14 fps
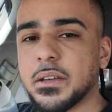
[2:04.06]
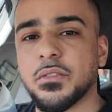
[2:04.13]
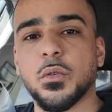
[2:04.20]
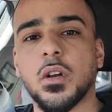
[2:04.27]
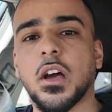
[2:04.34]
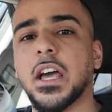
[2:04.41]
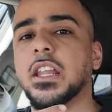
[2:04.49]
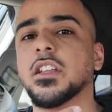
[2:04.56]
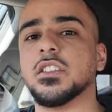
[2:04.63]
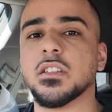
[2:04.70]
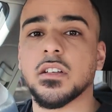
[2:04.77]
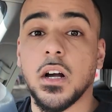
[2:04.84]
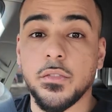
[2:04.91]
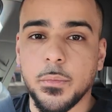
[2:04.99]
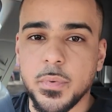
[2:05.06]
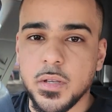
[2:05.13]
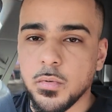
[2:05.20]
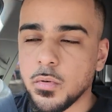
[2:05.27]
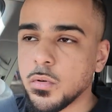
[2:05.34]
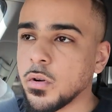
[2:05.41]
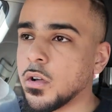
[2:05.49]
giving all our energy to other
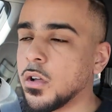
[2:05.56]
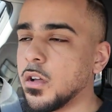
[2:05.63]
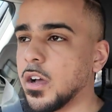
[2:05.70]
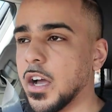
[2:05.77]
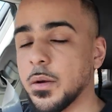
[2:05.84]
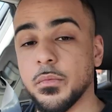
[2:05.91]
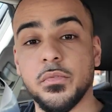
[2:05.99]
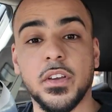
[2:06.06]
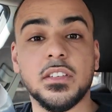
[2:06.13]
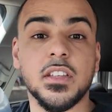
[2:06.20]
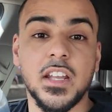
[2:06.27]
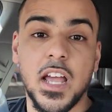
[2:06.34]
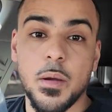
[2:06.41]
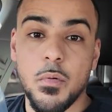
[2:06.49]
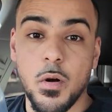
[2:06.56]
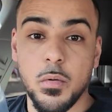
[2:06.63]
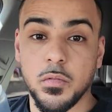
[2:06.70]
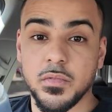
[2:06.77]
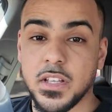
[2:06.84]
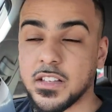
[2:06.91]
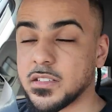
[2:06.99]
people, fixing their
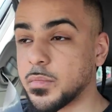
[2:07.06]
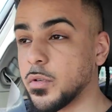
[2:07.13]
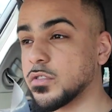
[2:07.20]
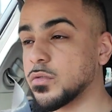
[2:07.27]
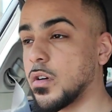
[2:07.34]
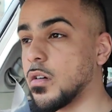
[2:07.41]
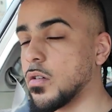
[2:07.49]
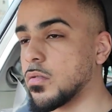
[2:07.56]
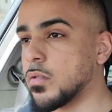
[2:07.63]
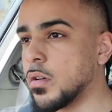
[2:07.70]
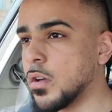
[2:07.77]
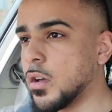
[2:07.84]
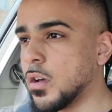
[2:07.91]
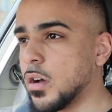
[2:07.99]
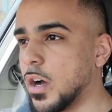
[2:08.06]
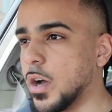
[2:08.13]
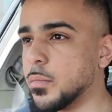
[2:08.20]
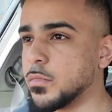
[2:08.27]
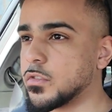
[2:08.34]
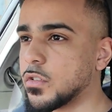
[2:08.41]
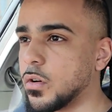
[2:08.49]
problems as opposed to our
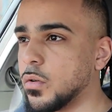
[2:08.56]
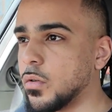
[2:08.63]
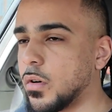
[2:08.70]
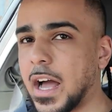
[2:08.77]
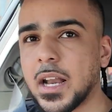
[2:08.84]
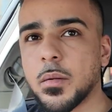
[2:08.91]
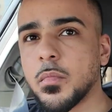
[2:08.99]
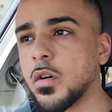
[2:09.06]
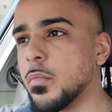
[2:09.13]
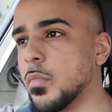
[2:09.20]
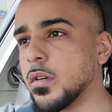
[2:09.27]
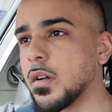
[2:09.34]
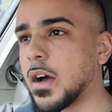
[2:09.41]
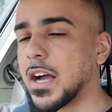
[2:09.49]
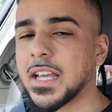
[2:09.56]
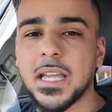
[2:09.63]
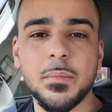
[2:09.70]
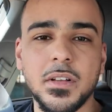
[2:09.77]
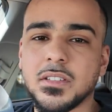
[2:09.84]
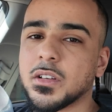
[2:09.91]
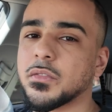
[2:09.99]
own. So at the moment, I
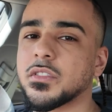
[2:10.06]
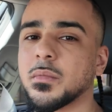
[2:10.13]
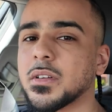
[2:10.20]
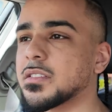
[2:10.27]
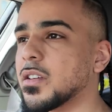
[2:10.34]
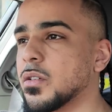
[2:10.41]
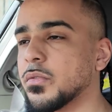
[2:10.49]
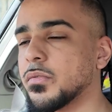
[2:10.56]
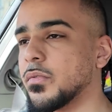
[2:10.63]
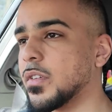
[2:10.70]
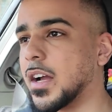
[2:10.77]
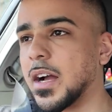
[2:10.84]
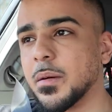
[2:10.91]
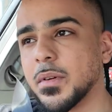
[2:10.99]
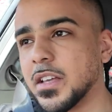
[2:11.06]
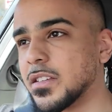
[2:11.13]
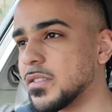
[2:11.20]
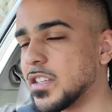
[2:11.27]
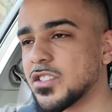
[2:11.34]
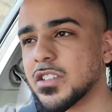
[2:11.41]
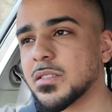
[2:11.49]
keep myself to myself. Like
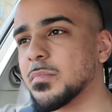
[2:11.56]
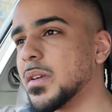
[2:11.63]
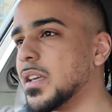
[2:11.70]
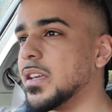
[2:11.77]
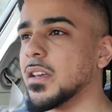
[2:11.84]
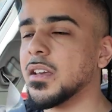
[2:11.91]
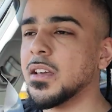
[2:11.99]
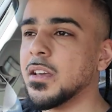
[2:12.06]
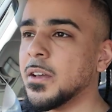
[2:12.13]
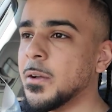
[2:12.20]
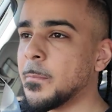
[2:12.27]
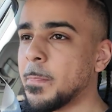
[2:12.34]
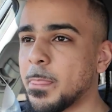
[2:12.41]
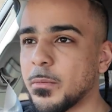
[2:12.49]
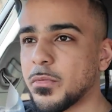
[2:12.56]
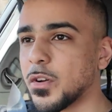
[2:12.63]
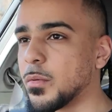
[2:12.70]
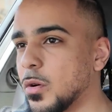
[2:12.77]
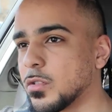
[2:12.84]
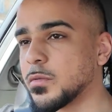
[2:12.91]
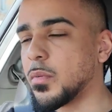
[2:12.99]
it's just me, for the
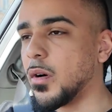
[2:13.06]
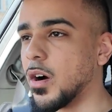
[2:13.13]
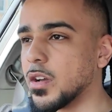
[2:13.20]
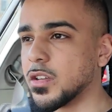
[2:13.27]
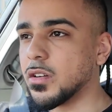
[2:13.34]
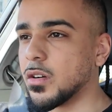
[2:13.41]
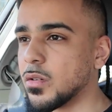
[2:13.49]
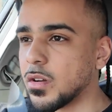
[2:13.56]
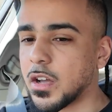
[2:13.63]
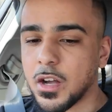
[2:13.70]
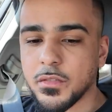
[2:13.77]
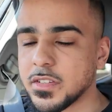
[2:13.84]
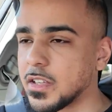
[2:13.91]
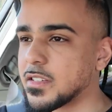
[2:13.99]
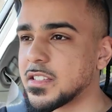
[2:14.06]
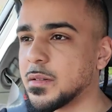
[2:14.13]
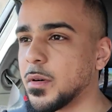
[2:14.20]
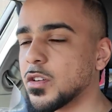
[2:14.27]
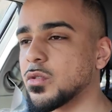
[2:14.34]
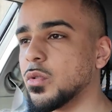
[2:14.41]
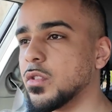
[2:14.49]
most part, you know. Like obviously I see
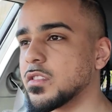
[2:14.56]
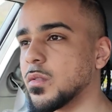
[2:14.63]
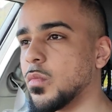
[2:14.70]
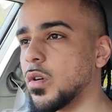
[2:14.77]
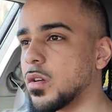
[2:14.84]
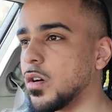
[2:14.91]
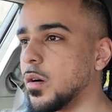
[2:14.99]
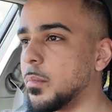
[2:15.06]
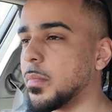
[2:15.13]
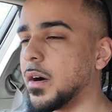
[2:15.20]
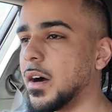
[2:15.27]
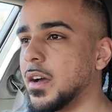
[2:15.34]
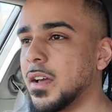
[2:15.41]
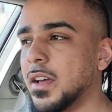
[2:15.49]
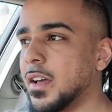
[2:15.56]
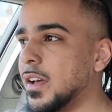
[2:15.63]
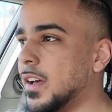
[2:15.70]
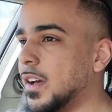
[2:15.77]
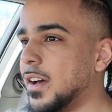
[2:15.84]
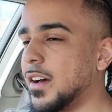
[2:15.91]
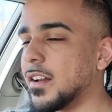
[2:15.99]
my daughters and whatnot, but
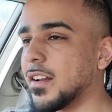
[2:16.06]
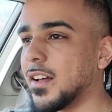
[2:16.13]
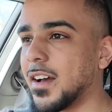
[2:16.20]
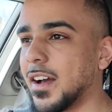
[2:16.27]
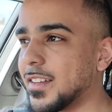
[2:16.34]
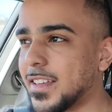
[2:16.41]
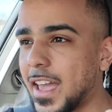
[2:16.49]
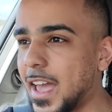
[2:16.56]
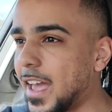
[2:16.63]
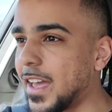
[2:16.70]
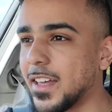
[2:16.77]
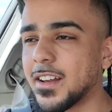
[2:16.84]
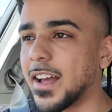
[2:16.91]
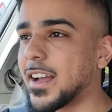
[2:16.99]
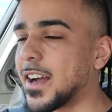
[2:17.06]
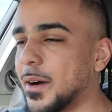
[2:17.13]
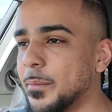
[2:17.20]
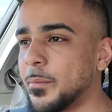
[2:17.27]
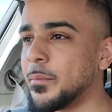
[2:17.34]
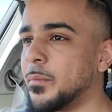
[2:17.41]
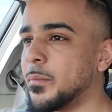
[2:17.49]
yeah, like
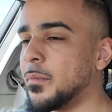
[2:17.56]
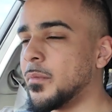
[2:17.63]
I'm